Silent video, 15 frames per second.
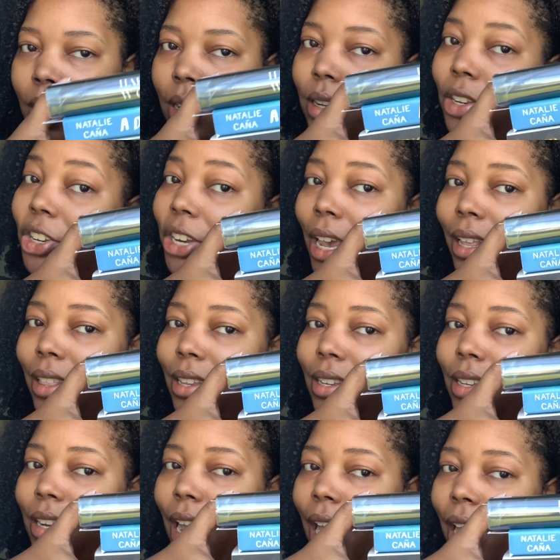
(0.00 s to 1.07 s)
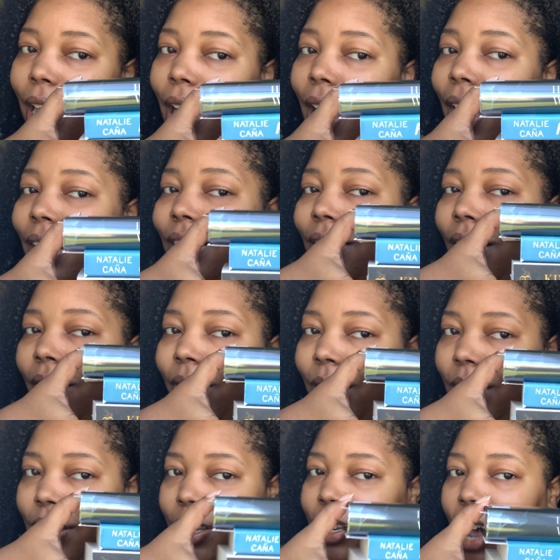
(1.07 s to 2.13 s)
Check the stack. I love a
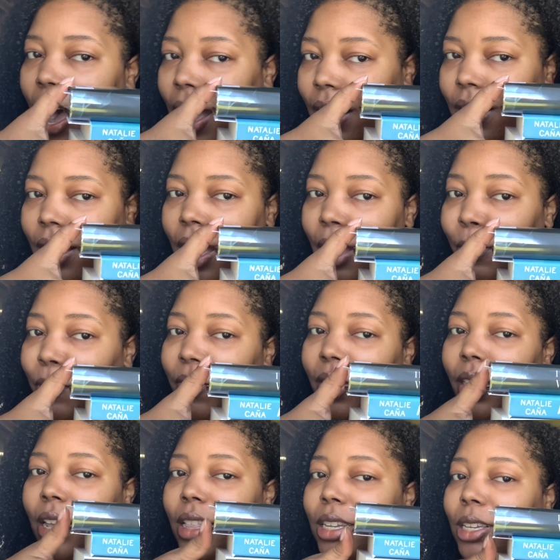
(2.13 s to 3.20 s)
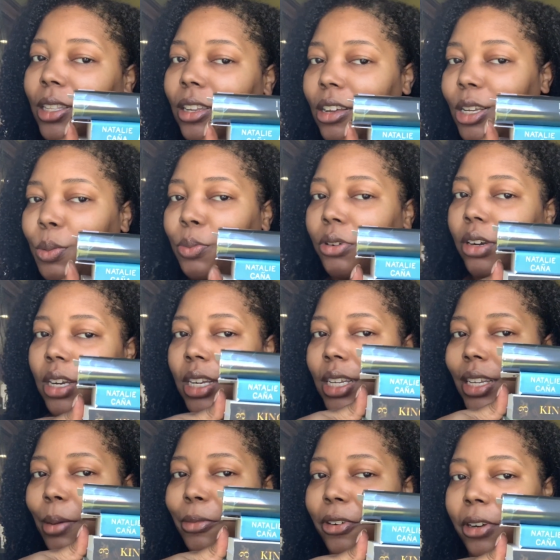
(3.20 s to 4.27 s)
good stack. I feel like this looks pretty
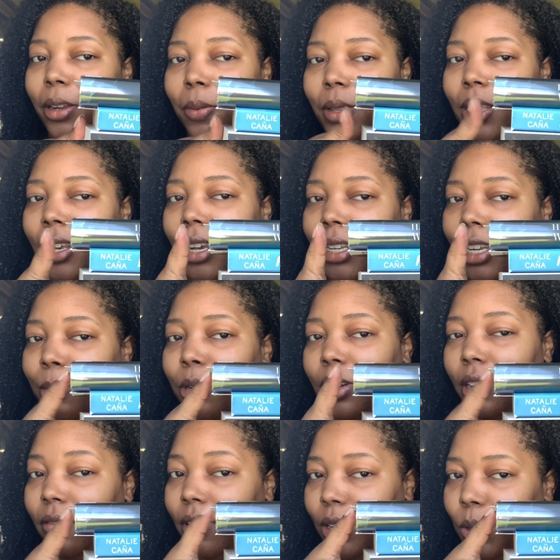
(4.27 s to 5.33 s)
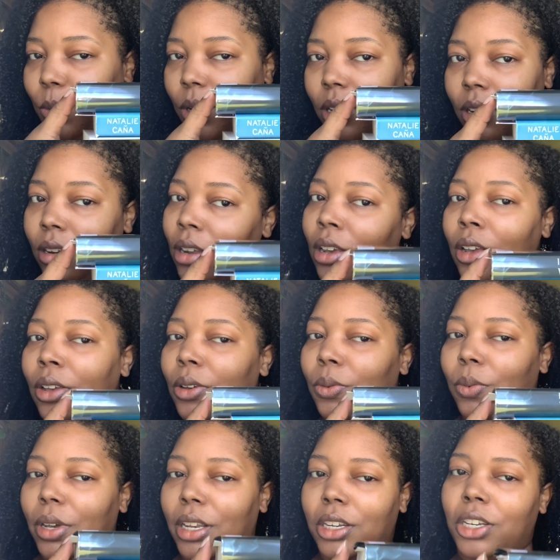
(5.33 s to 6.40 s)
summery with the exception of this one,
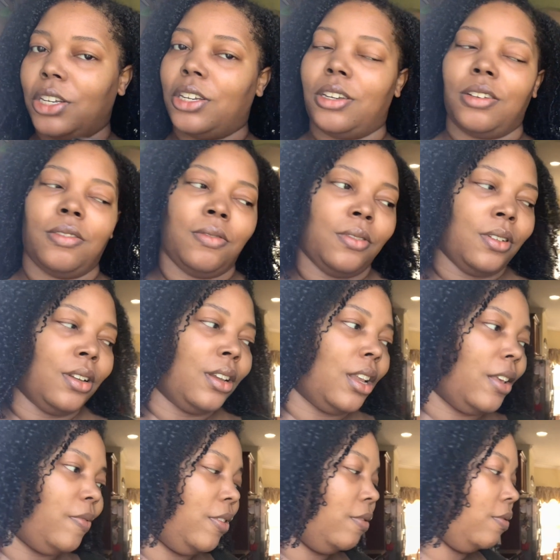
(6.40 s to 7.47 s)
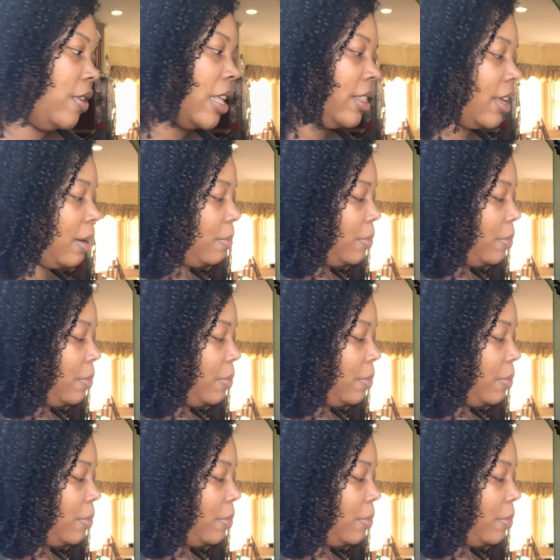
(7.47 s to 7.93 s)
which if you've read that